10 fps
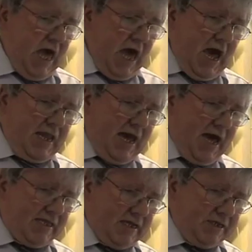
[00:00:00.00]
and
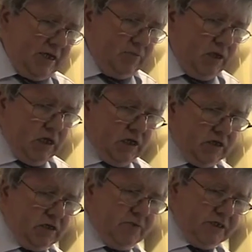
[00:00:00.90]
at that time, it
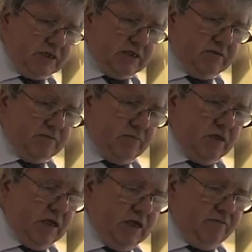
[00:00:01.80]
was a bicycle
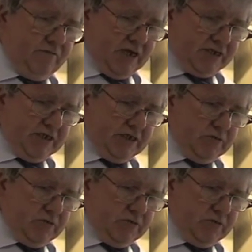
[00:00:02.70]
factories.